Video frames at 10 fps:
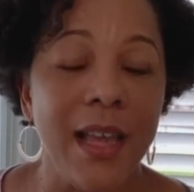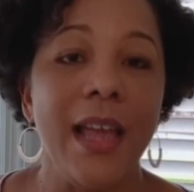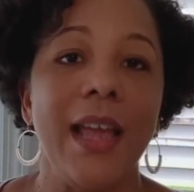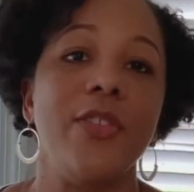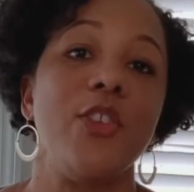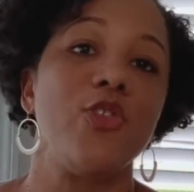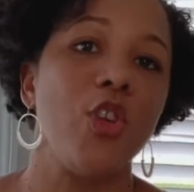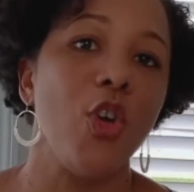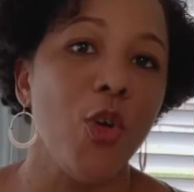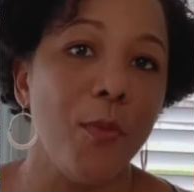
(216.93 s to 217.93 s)
in the
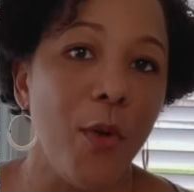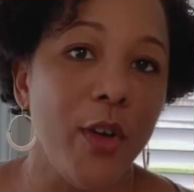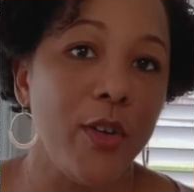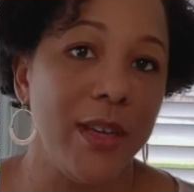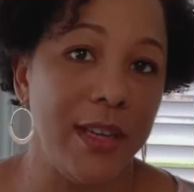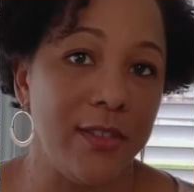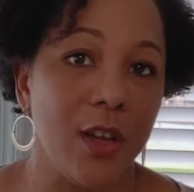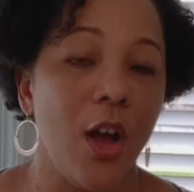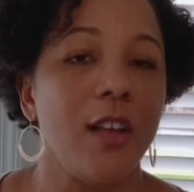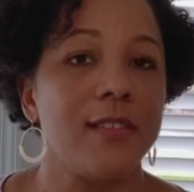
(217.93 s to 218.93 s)
turmoil he's
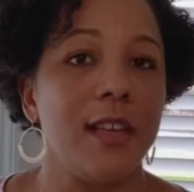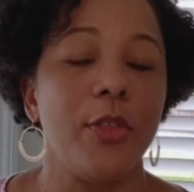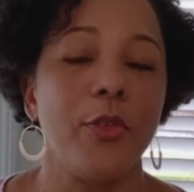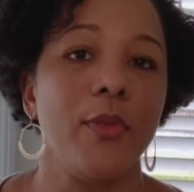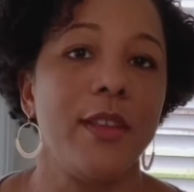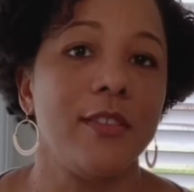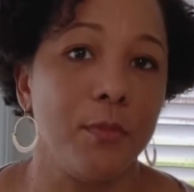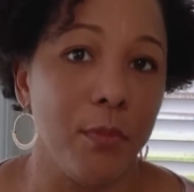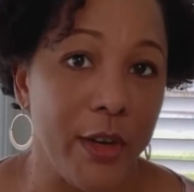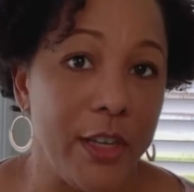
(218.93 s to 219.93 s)
causing through this
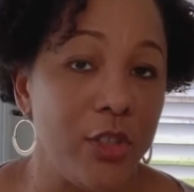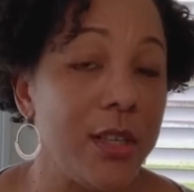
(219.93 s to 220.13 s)
breach,